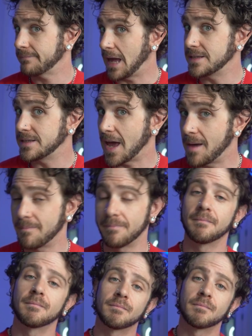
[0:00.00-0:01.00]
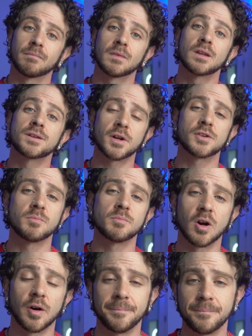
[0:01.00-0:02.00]
ASAP, start
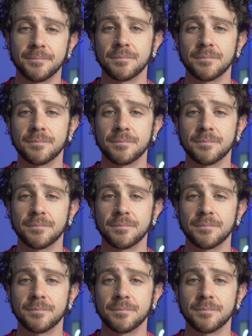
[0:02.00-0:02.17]
tomorrow.